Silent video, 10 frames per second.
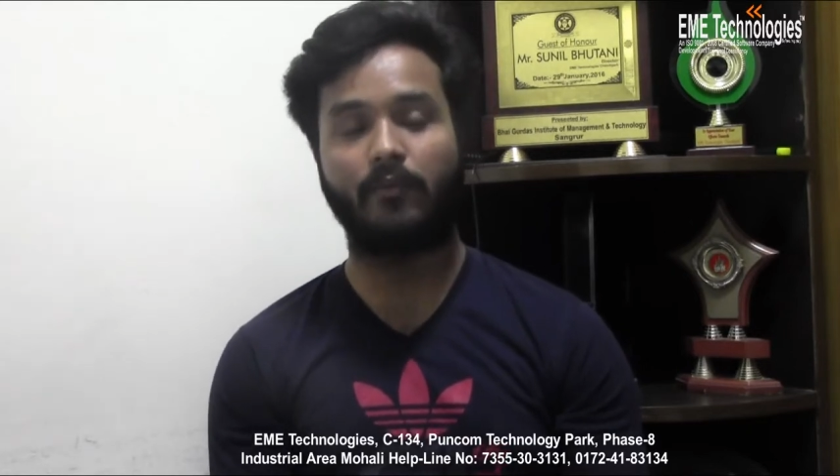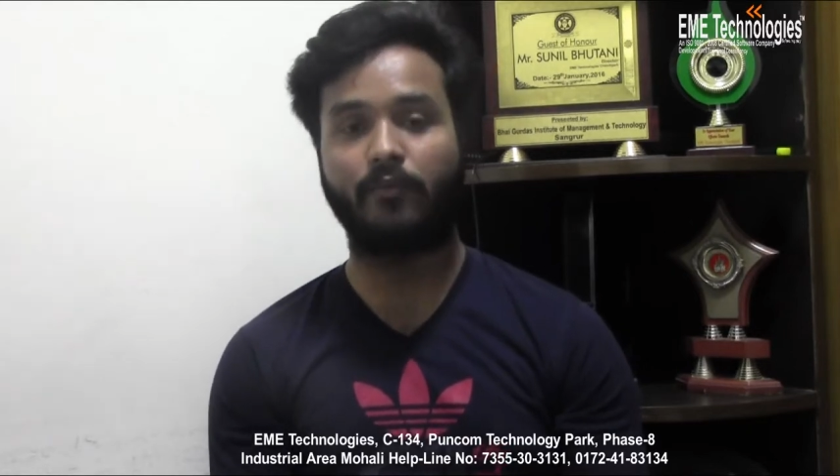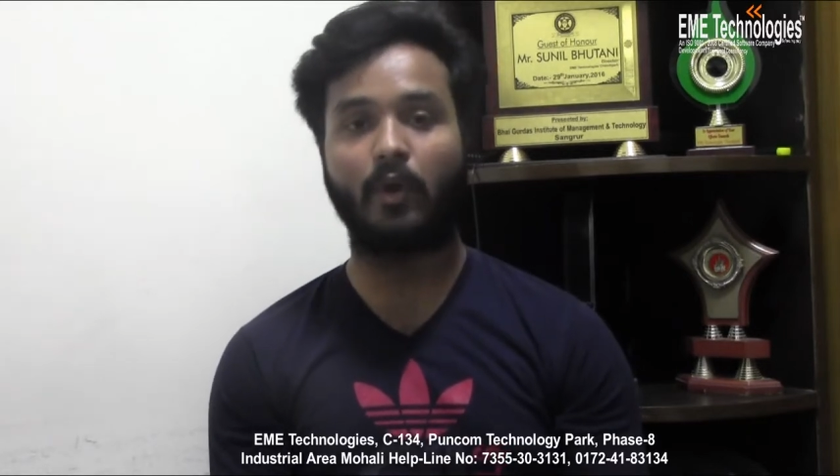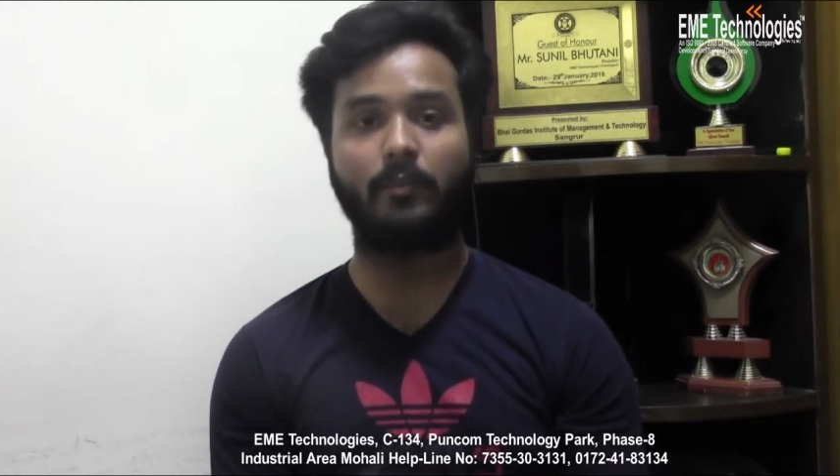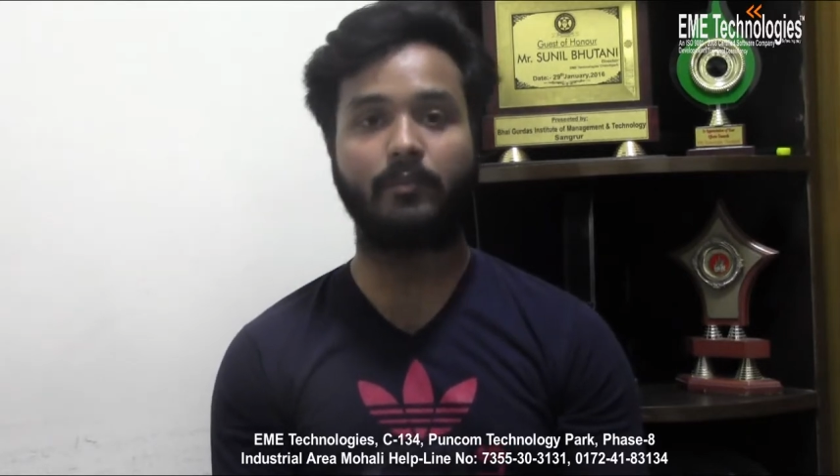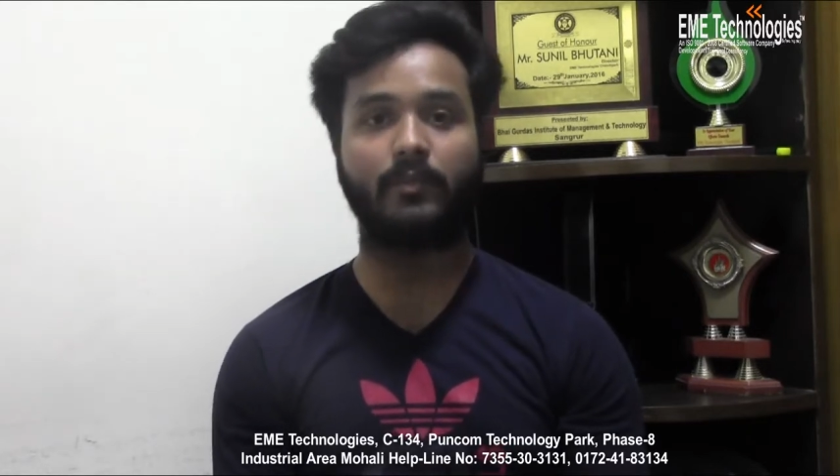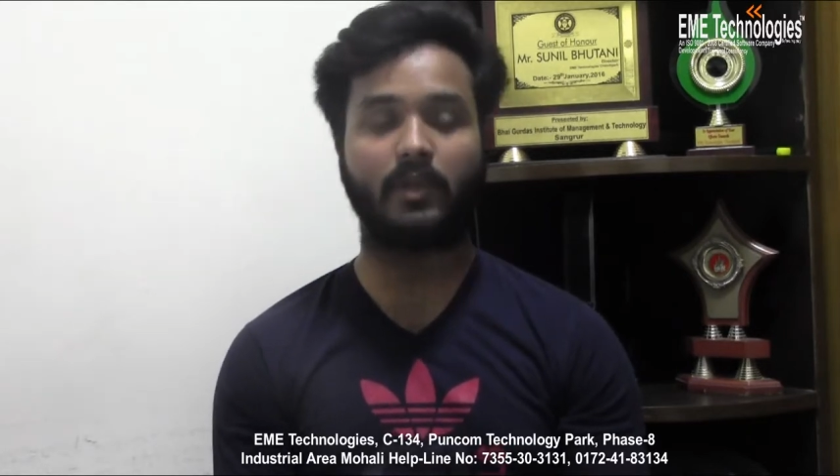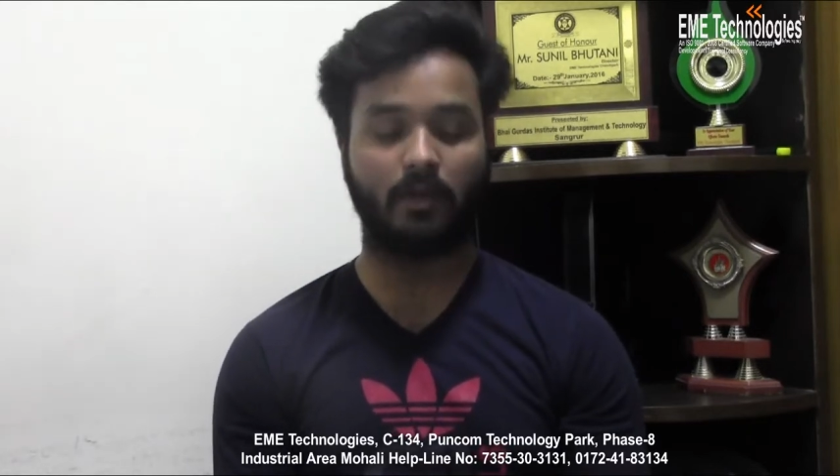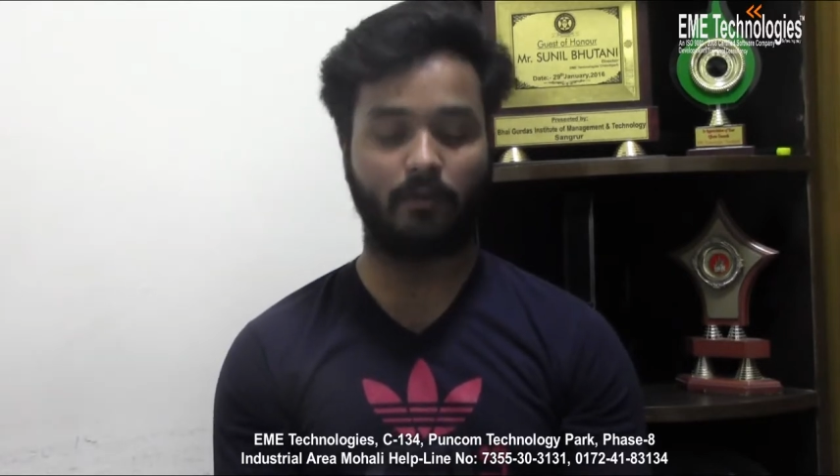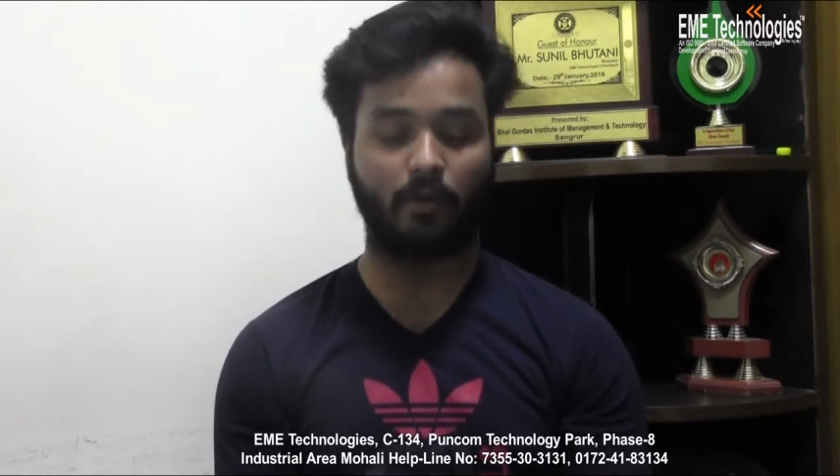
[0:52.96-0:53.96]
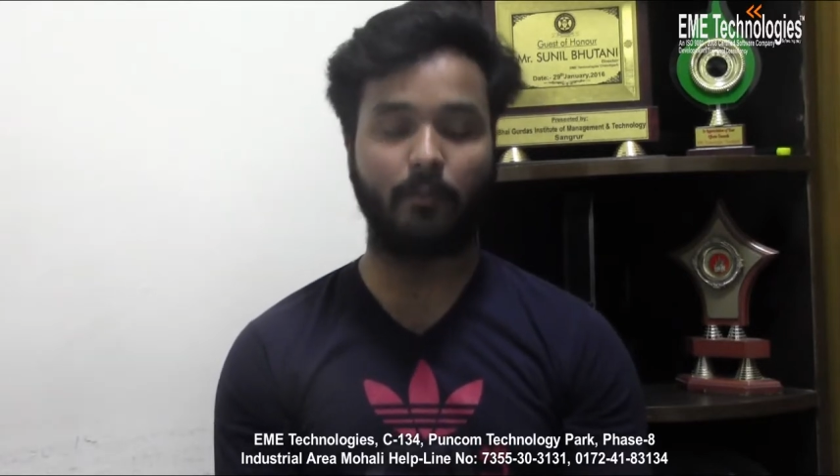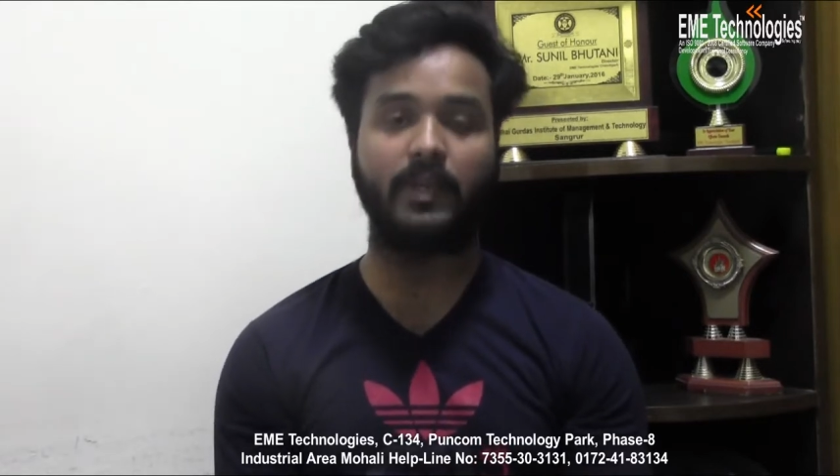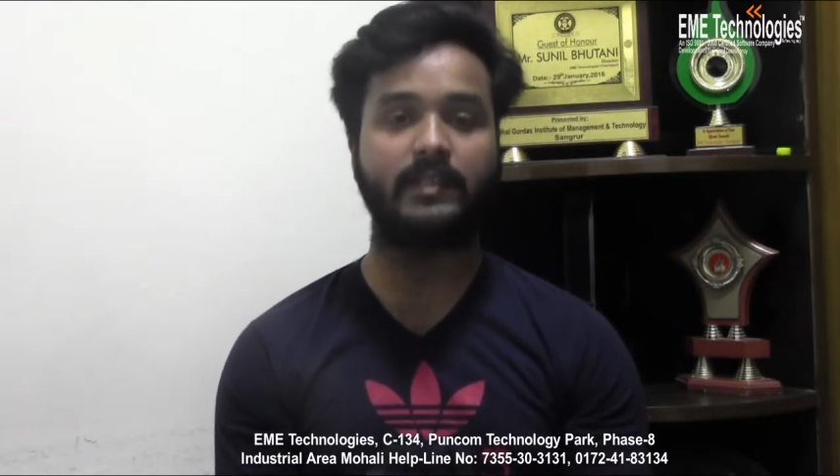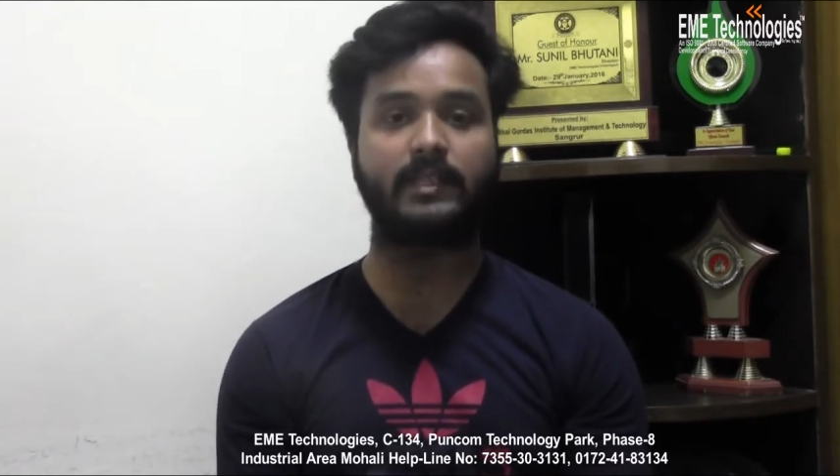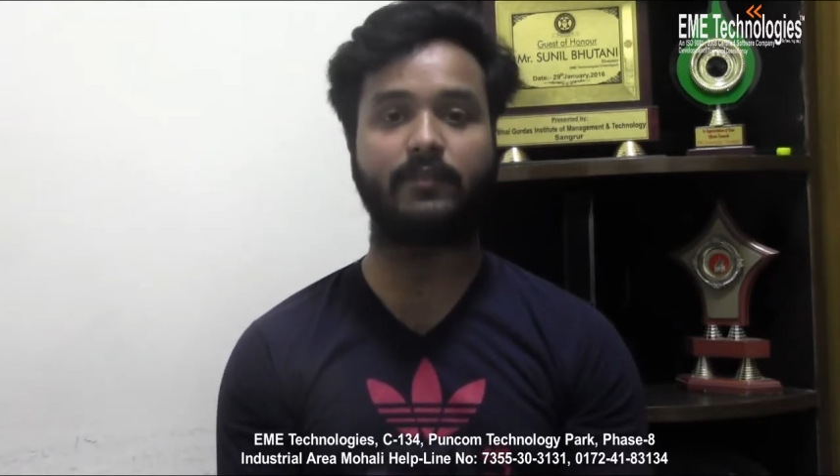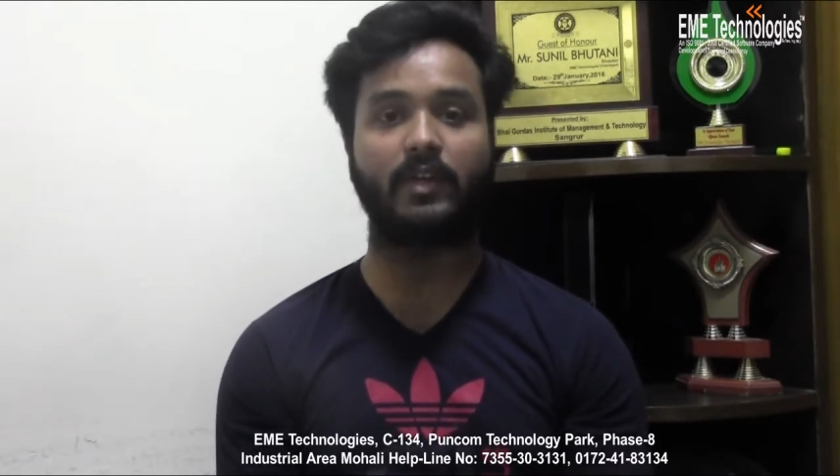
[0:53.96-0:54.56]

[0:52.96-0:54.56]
From basic,